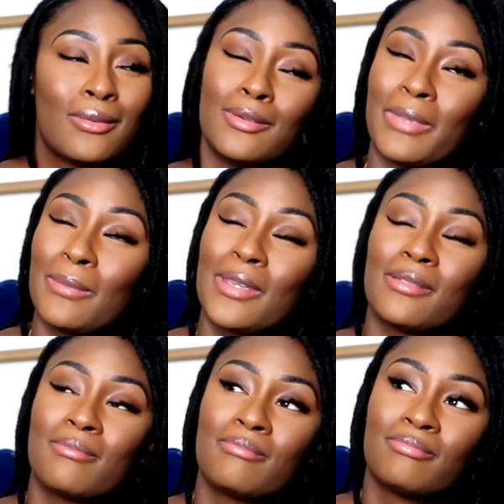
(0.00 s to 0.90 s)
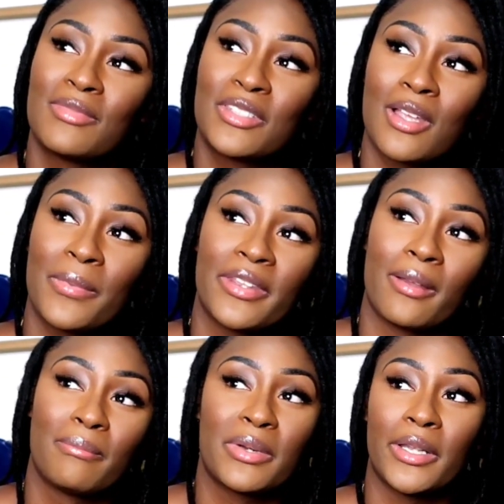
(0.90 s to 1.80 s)
Well, maybe some of
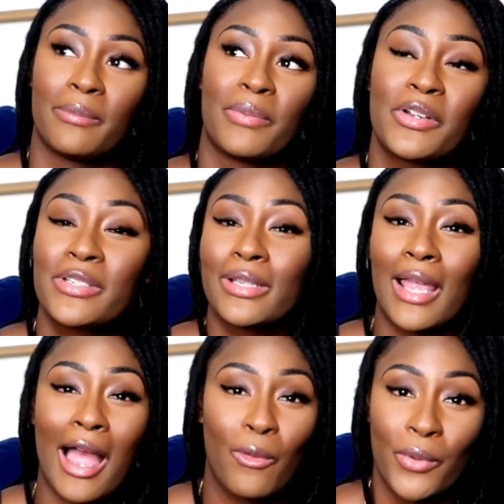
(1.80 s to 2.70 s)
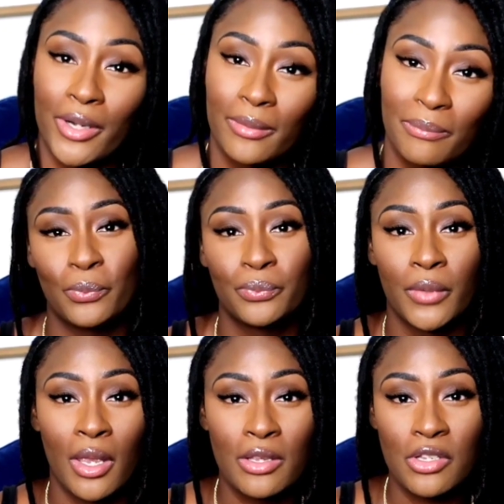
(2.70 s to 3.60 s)
them, but personally I wouldn't.
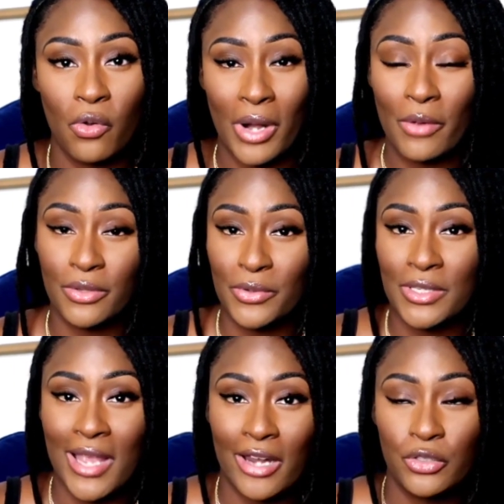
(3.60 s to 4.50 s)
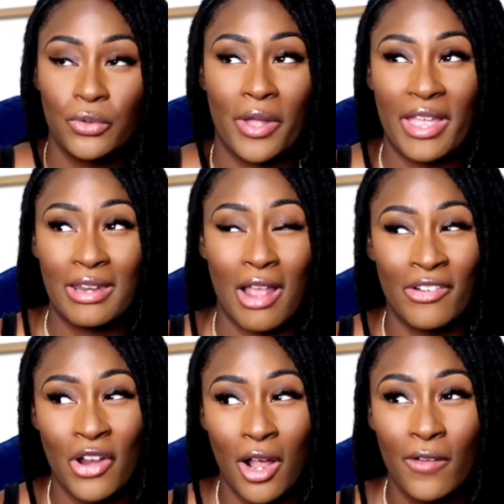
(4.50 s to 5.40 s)
So when I was loose natural,
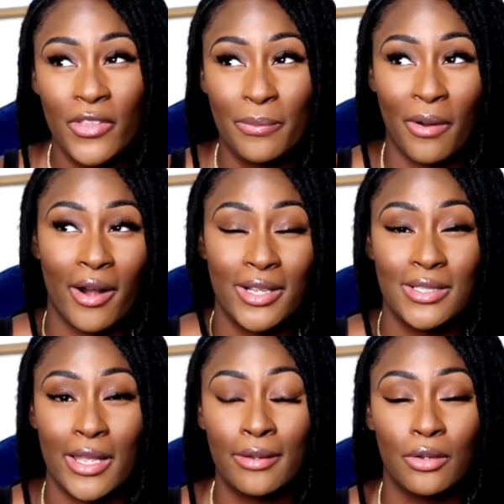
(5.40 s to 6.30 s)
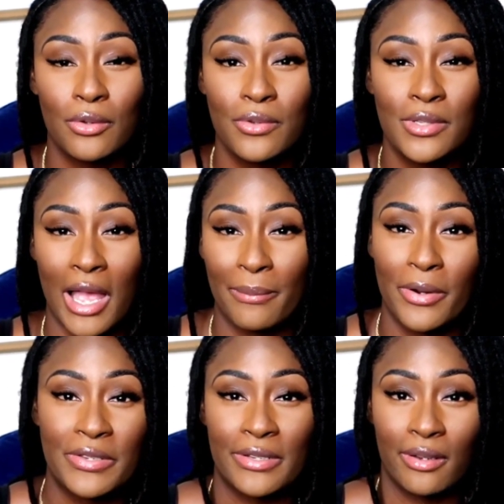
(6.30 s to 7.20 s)
none of the products I use I
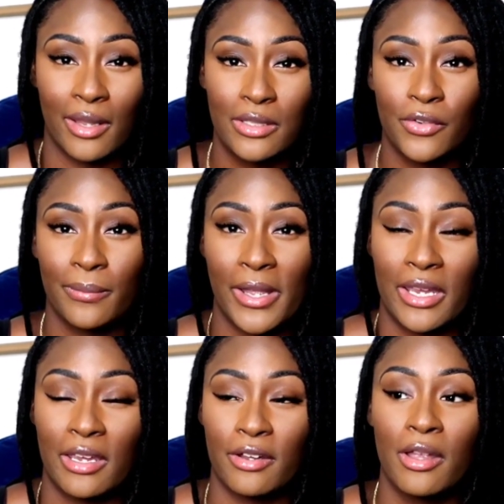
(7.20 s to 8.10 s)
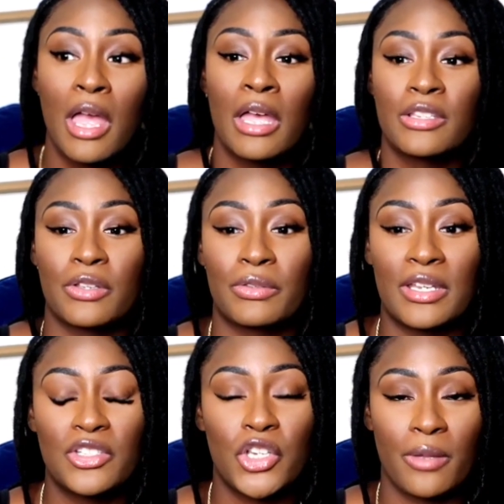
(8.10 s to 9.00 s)
personally liked for my hair. So
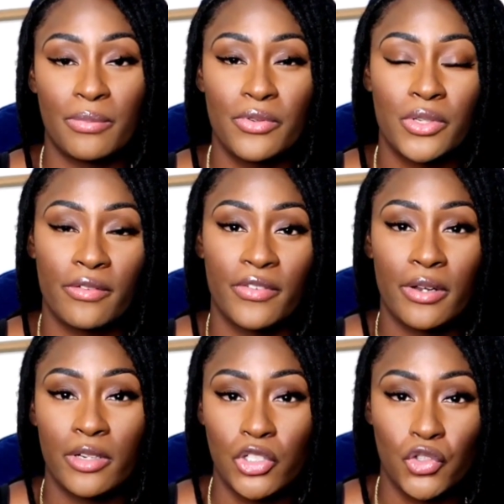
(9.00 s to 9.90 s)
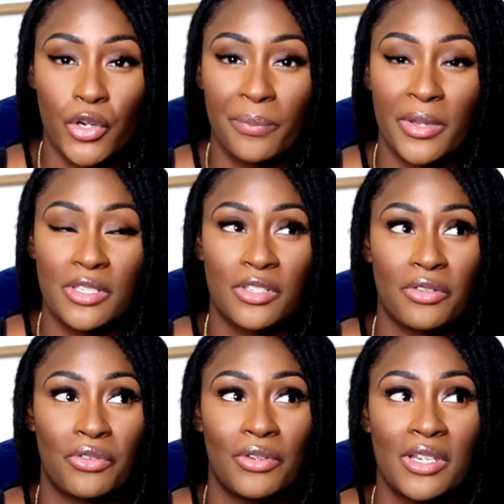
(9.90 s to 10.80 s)
these shampoos are very stripping, so
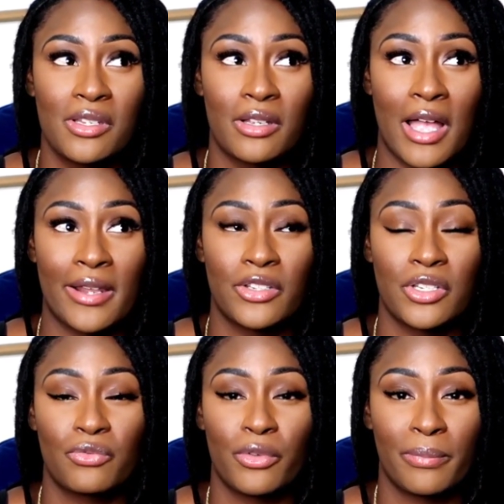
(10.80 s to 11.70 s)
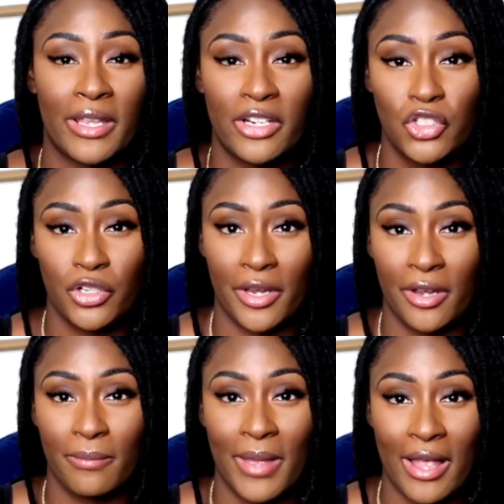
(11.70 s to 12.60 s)
you need to kind of just replenish your
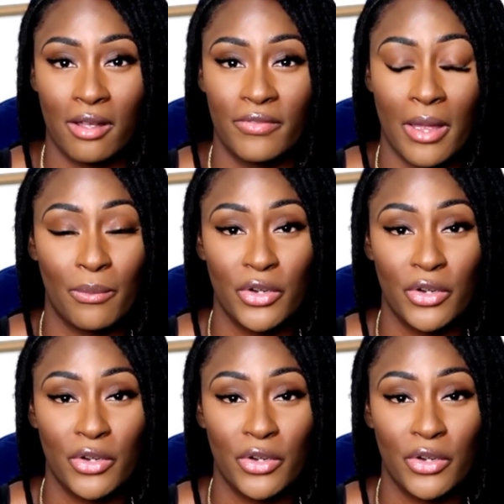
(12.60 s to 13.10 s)
hair, back up that